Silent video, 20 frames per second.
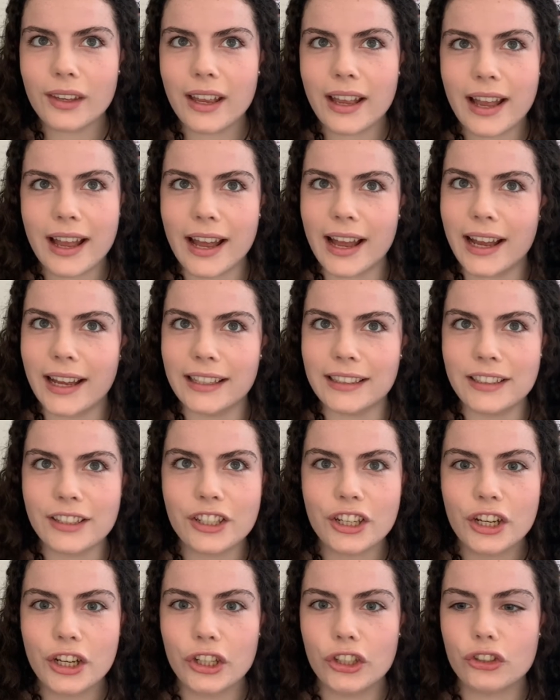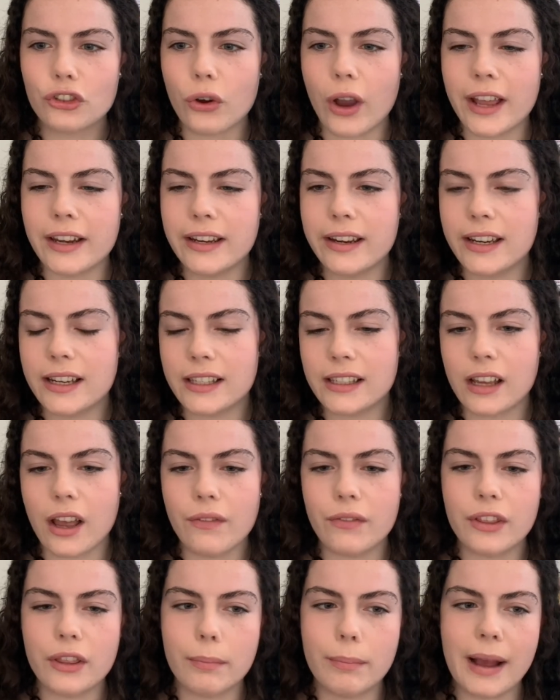and trying to discover
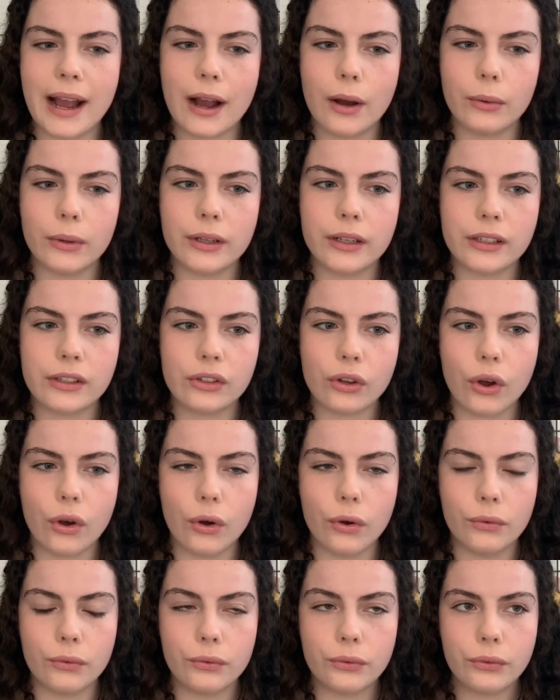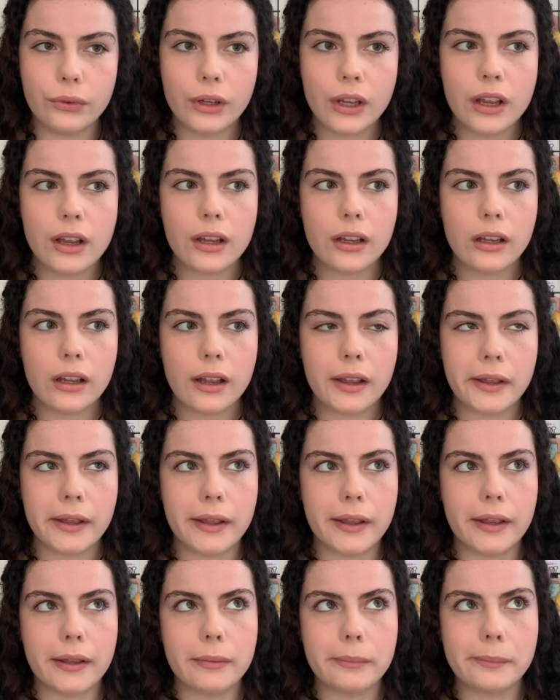the powers of
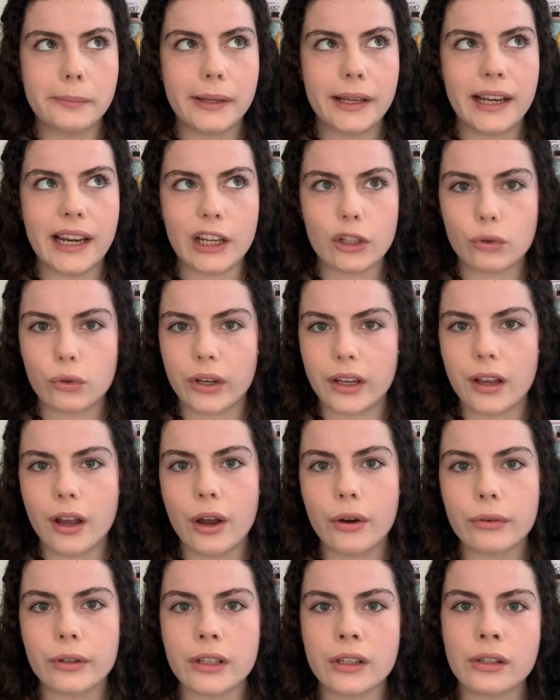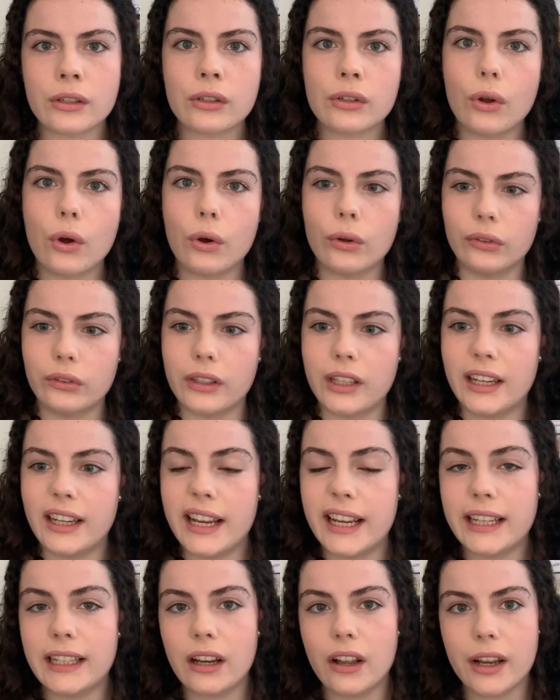electric currents on the
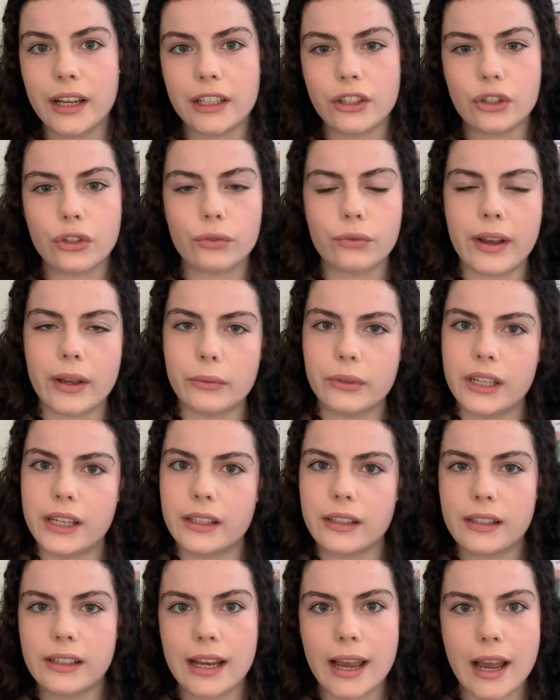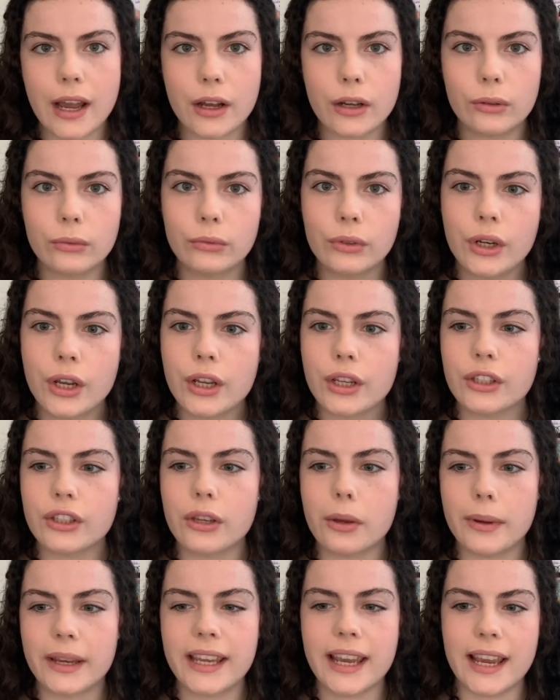ley lines around his town. So
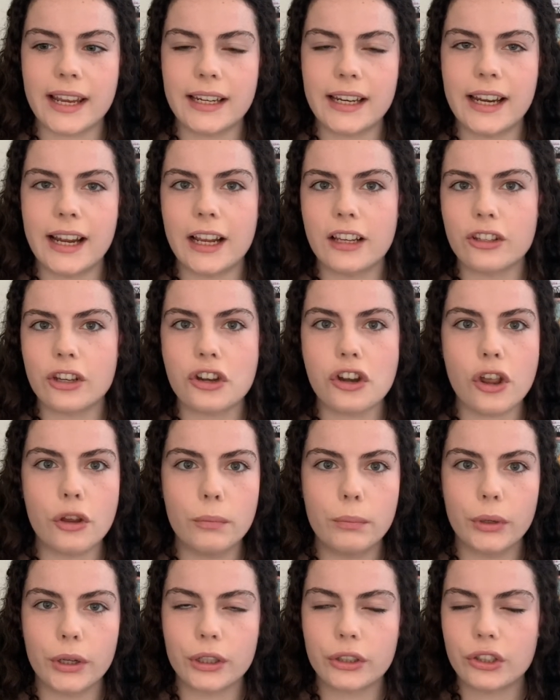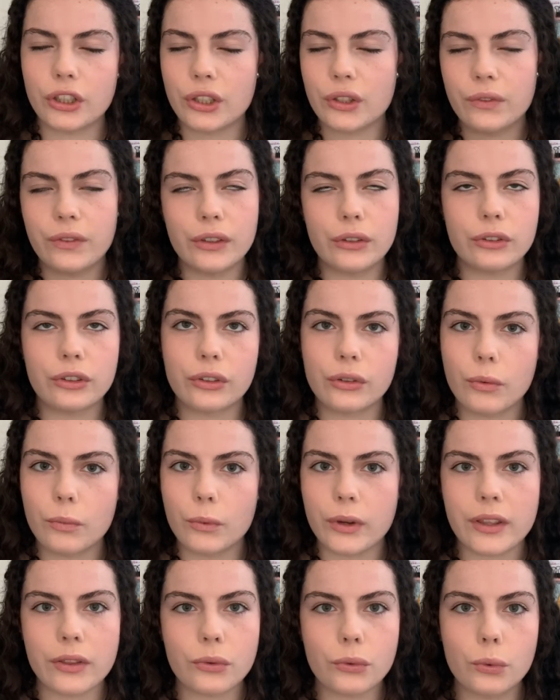again, he has a notebook just filled
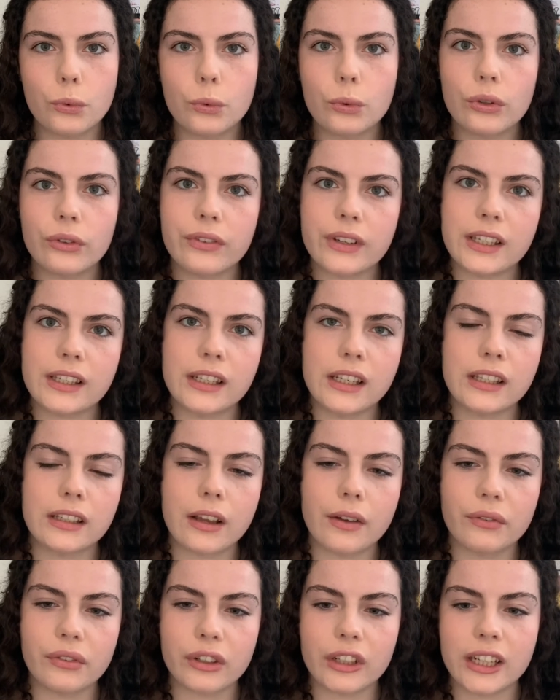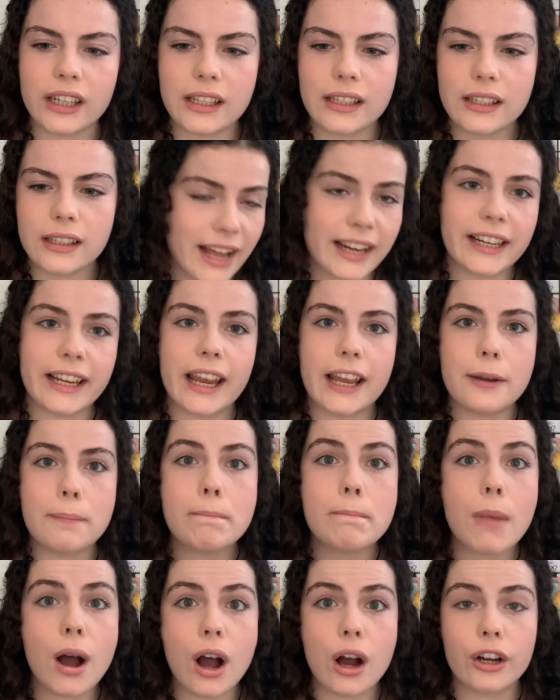with all of his discoveries. And again,
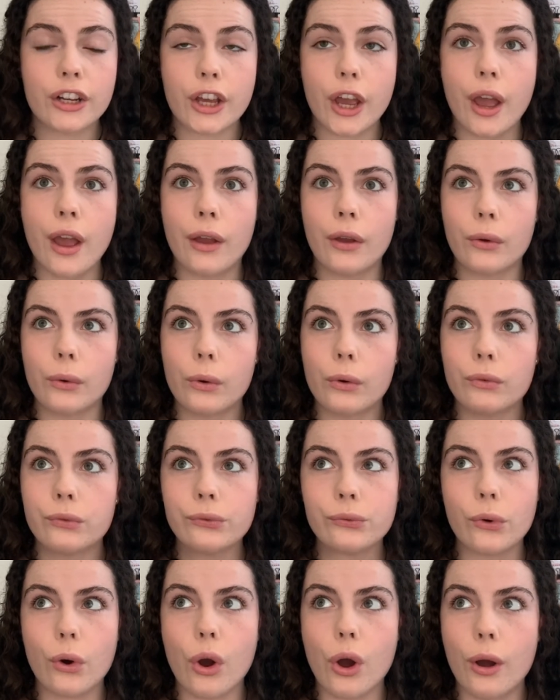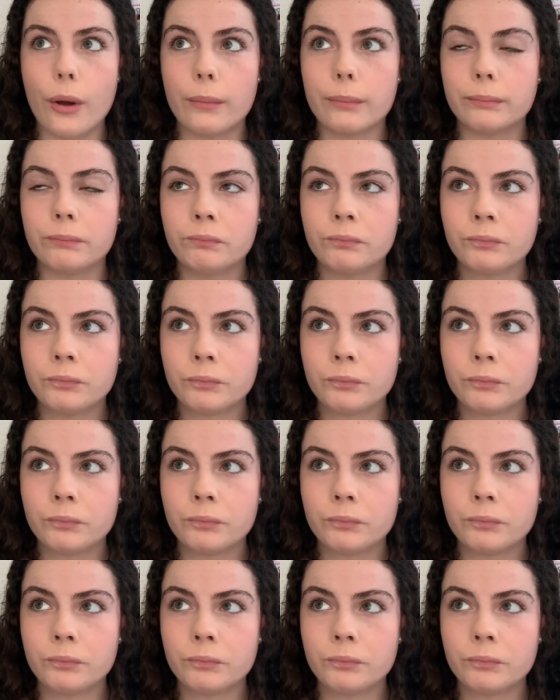Marco from